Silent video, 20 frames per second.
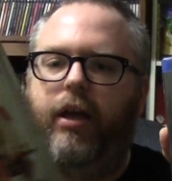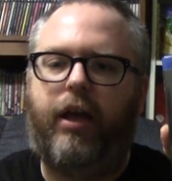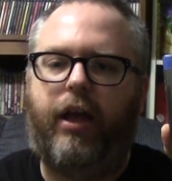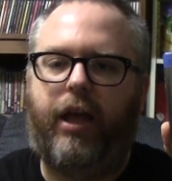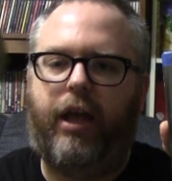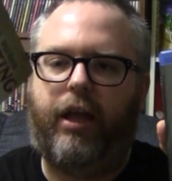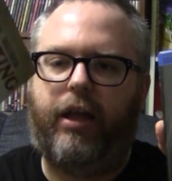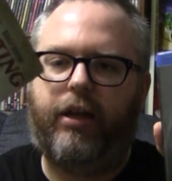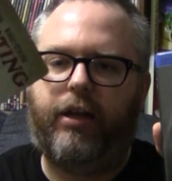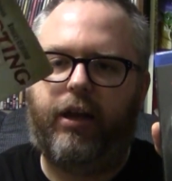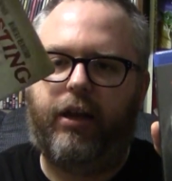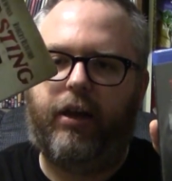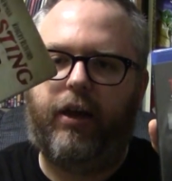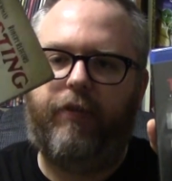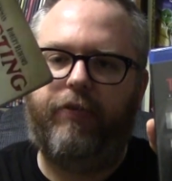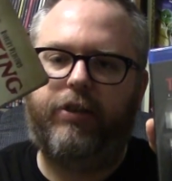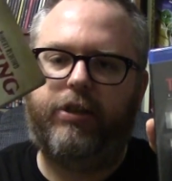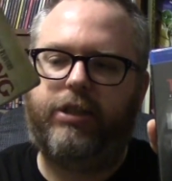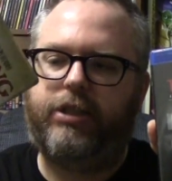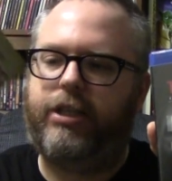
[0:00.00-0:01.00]
And I
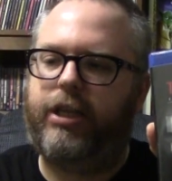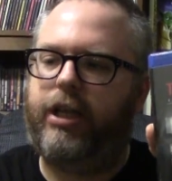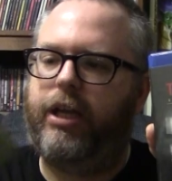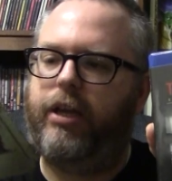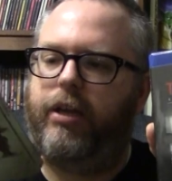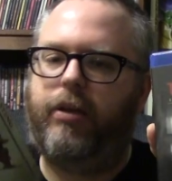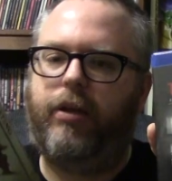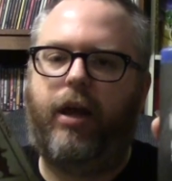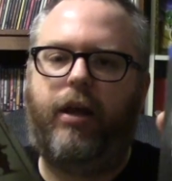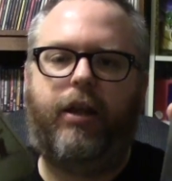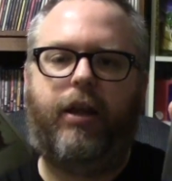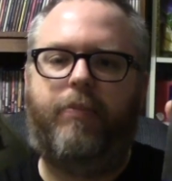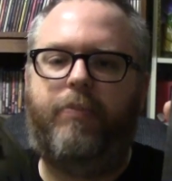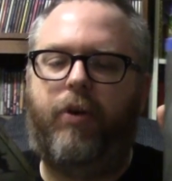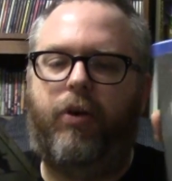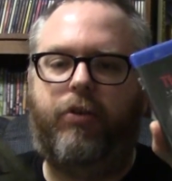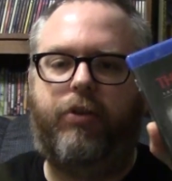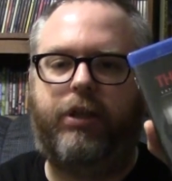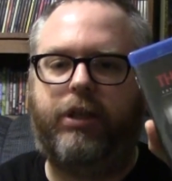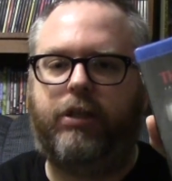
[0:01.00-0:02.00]
love The Sting. I love
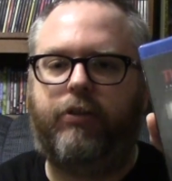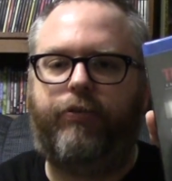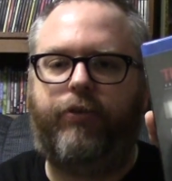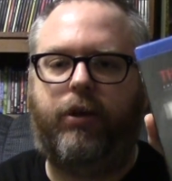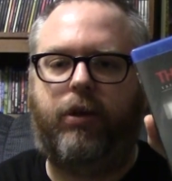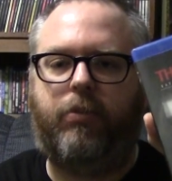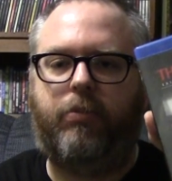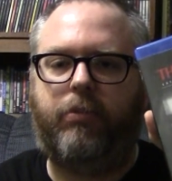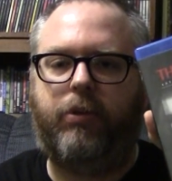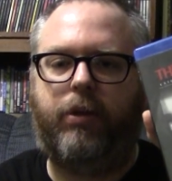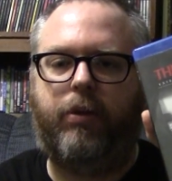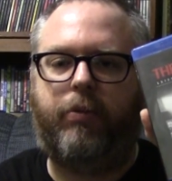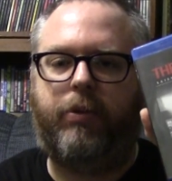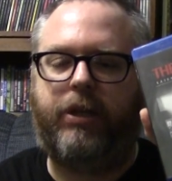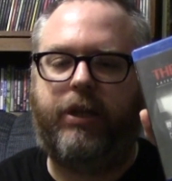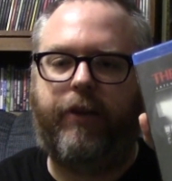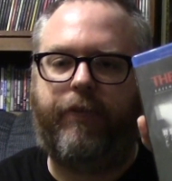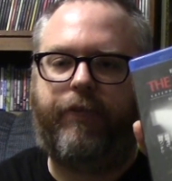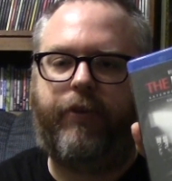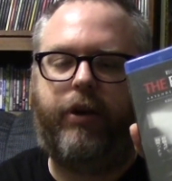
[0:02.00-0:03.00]
both these films. They're
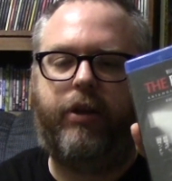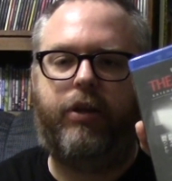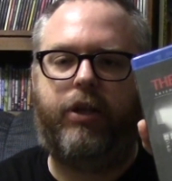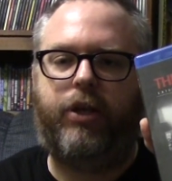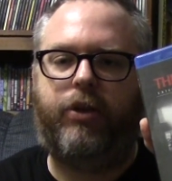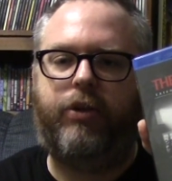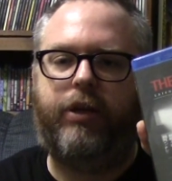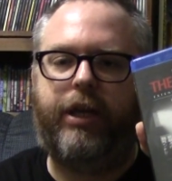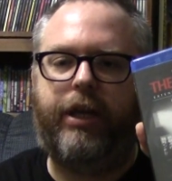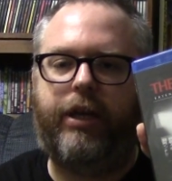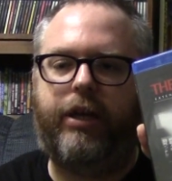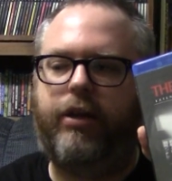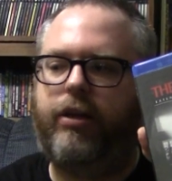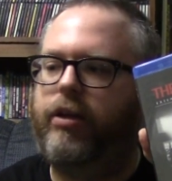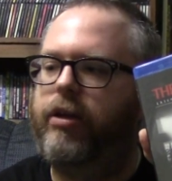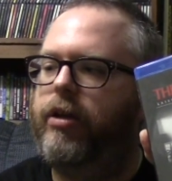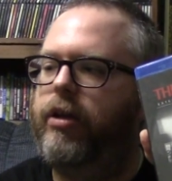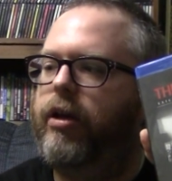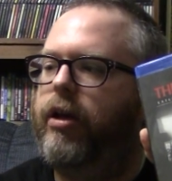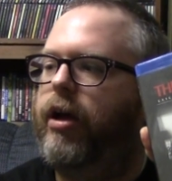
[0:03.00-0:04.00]
different,
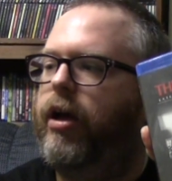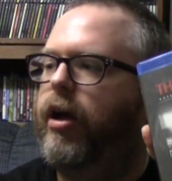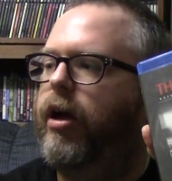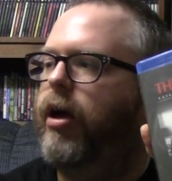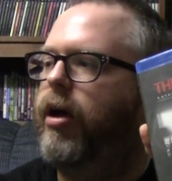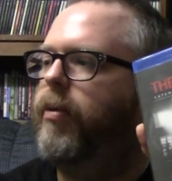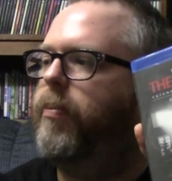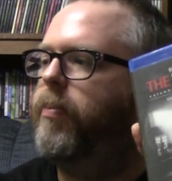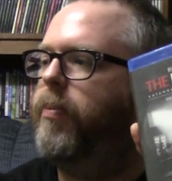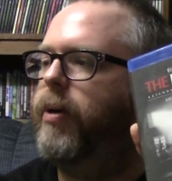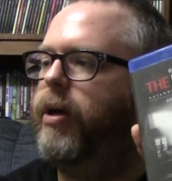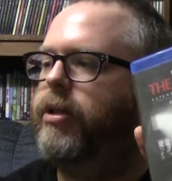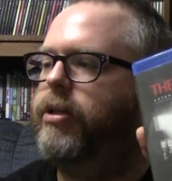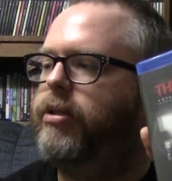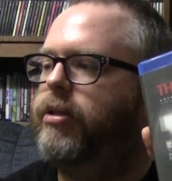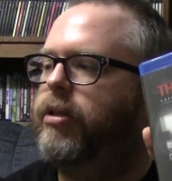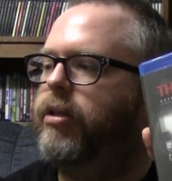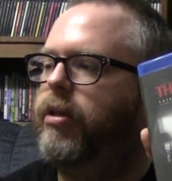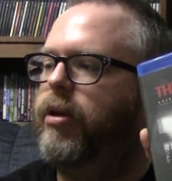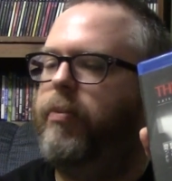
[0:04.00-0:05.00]
unique, uh,
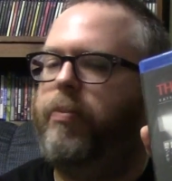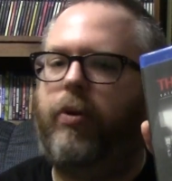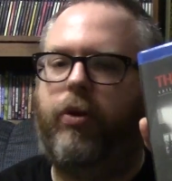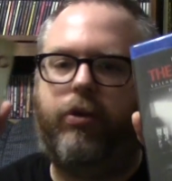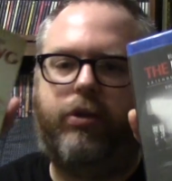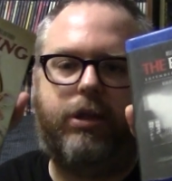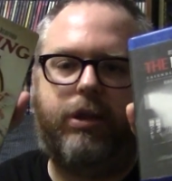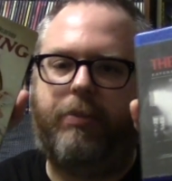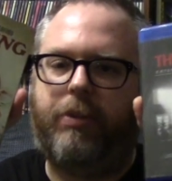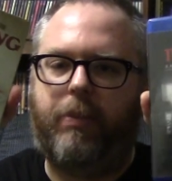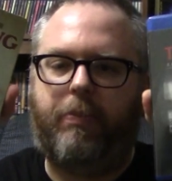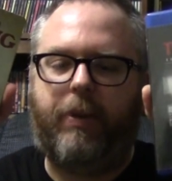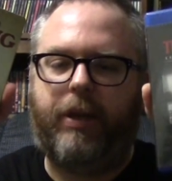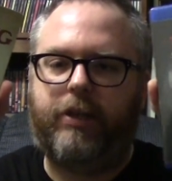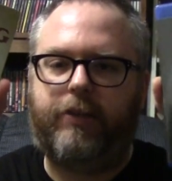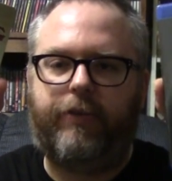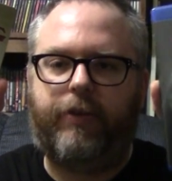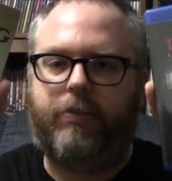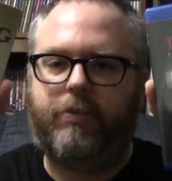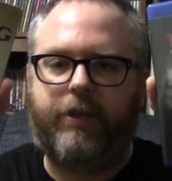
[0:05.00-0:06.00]
but they're both some of the
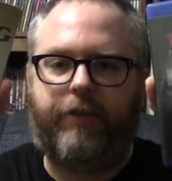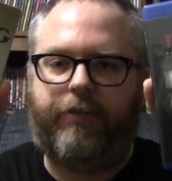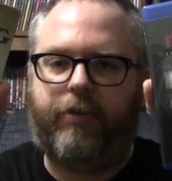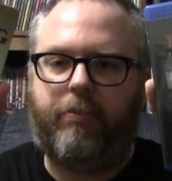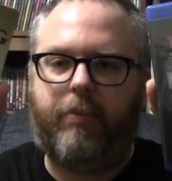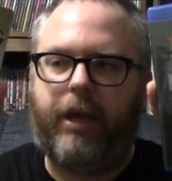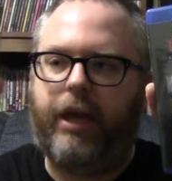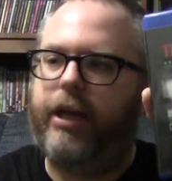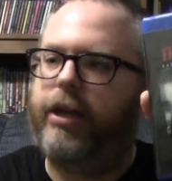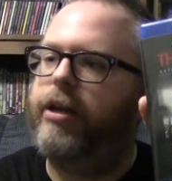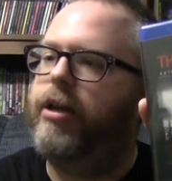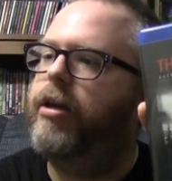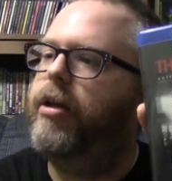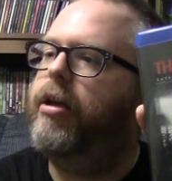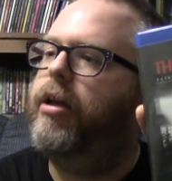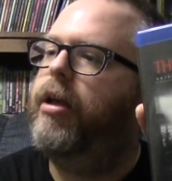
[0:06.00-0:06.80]
best films ever made.